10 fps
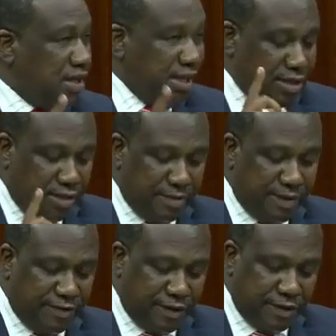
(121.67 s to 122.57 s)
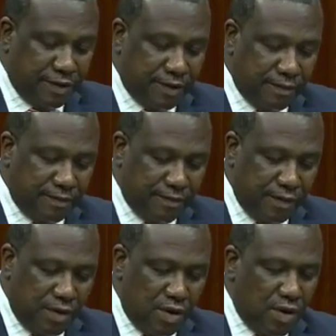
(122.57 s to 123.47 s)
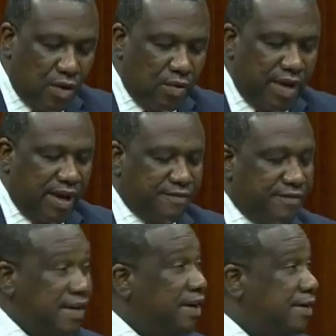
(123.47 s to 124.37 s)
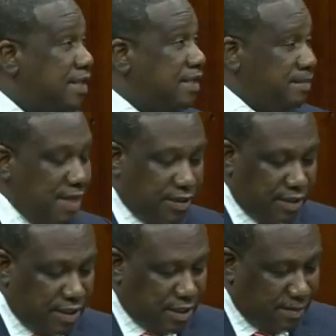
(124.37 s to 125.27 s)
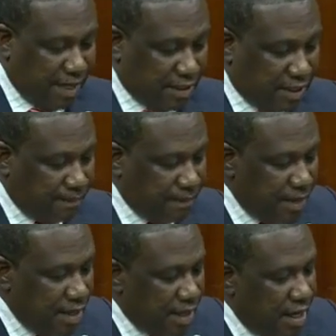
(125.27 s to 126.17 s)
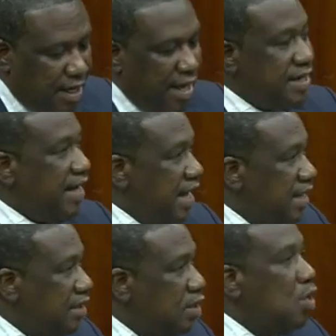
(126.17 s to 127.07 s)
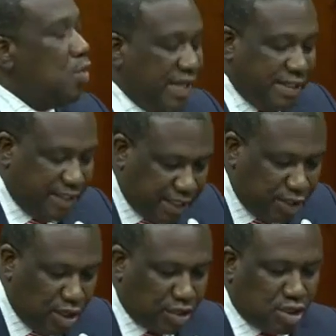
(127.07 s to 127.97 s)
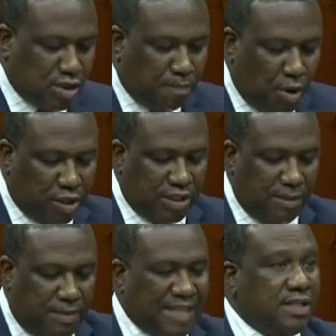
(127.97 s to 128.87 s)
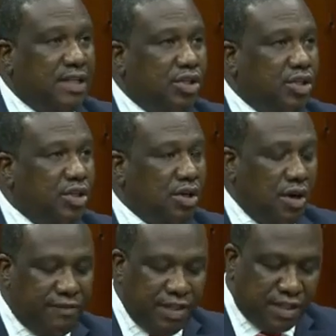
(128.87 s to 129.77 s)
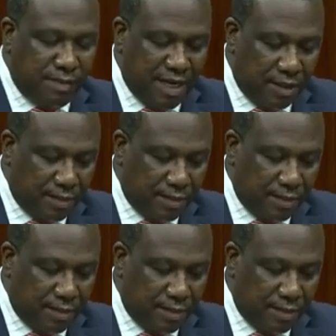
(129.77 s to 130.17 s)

Economic Fund. We had vigorous debate on this matter, and at the end, we did not support the passage of this bill.